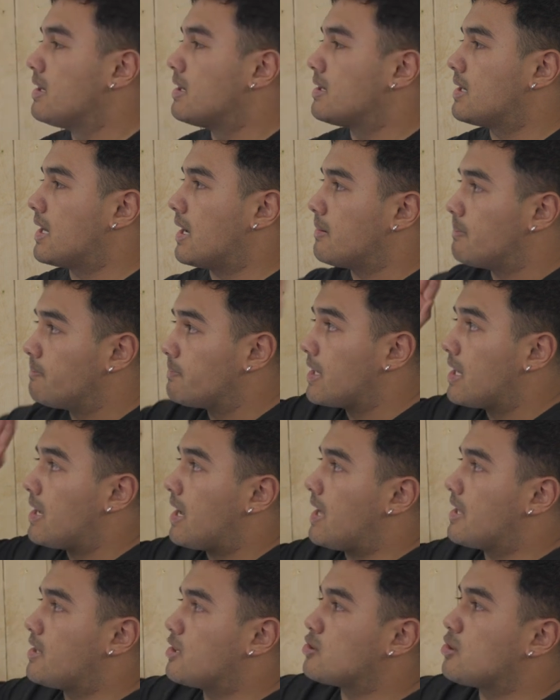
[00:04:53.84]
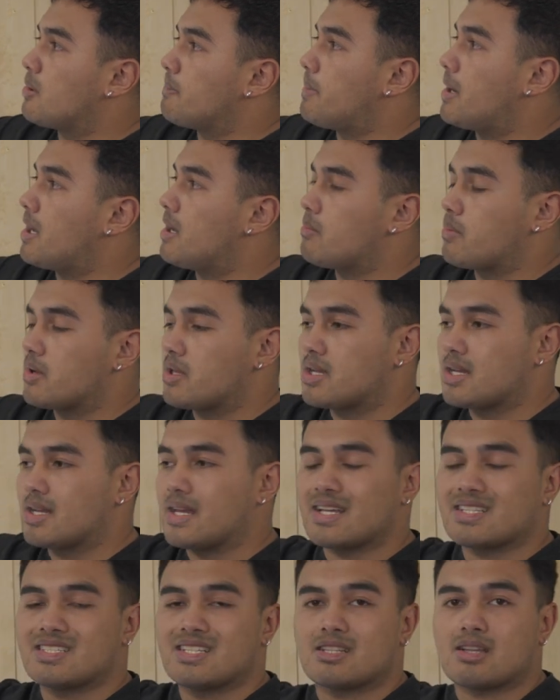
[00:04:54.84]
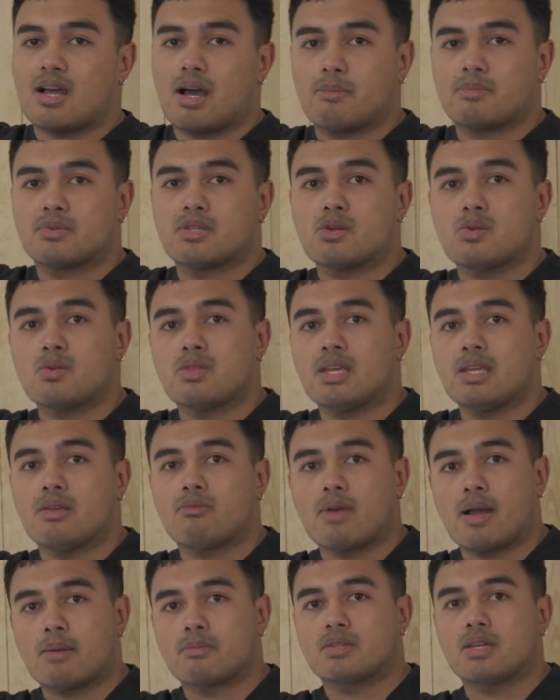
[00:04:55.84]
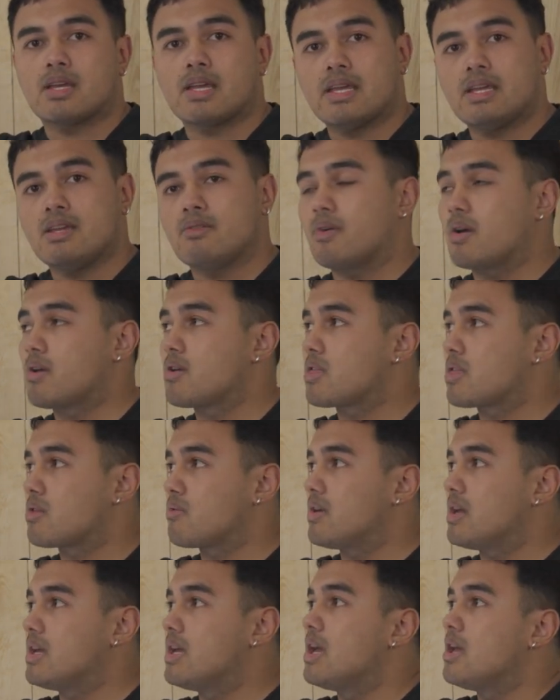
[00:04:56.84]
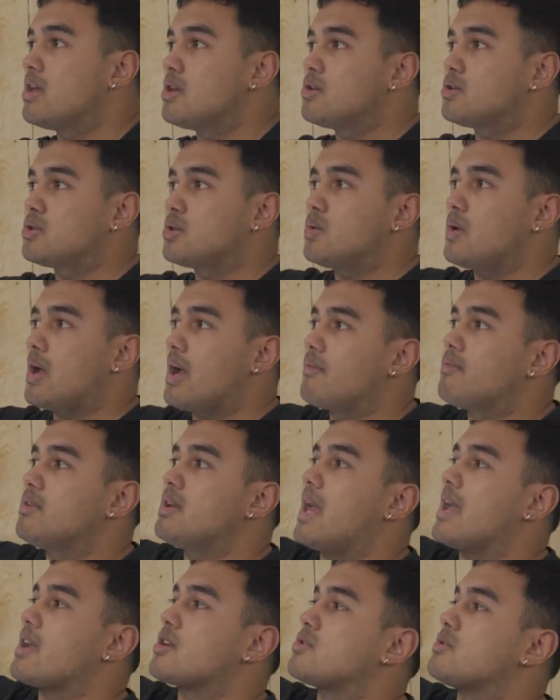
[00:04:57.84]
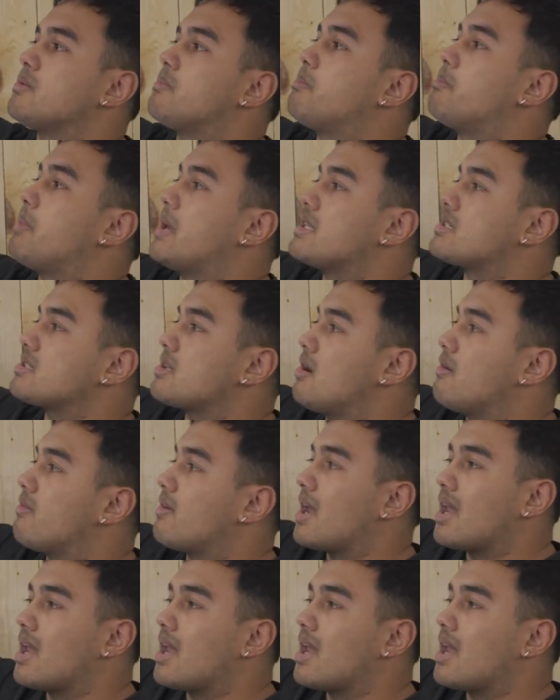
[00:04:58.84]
Now, at the top part where you connect it up to the Raptor Evo 3, you do have an extra bit of